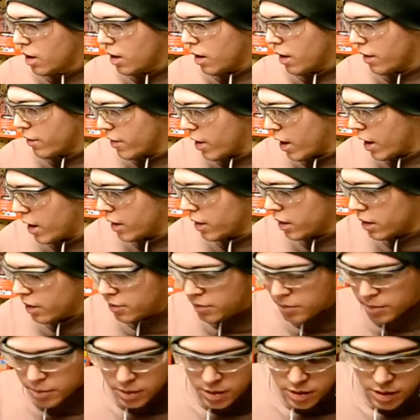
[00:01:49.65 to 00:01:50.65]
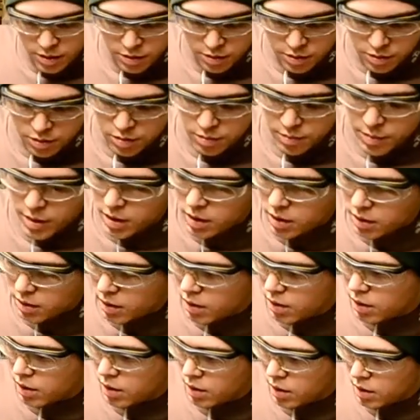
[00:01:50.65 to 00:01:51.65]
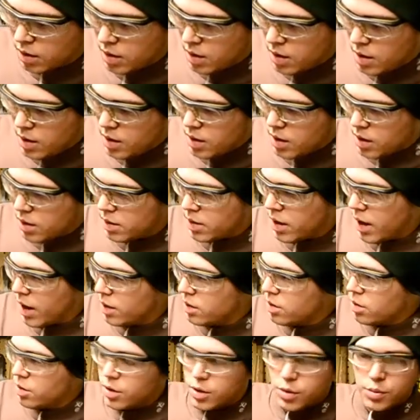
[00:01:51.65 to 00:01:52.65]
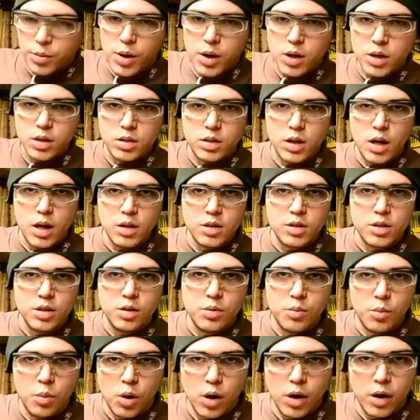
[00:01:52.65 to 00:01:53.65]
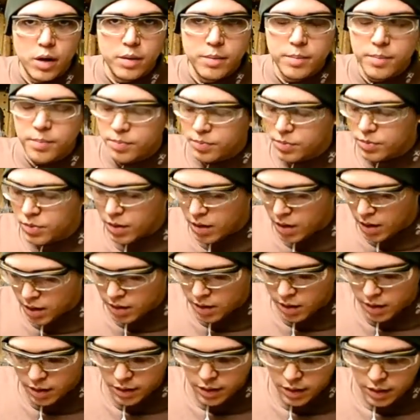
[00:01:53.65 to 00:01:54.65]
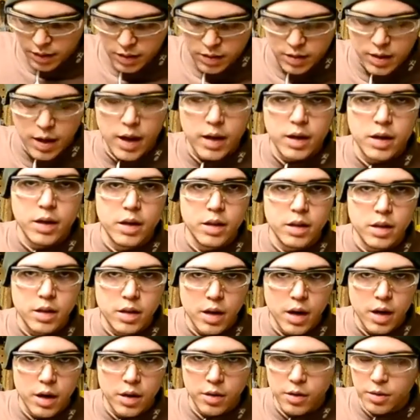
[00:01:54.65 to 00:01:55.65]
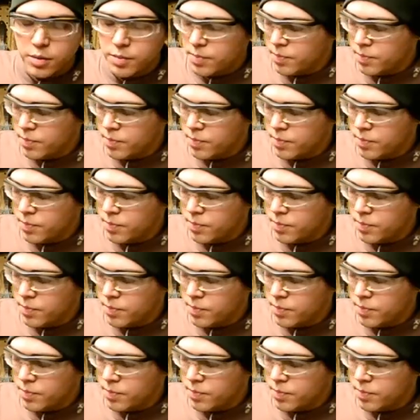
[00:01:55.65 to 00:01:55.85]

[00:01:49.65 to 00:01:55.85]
I've got enough material to make a, a, uh, a tanto and a wakizashi in one, and then the katana in the other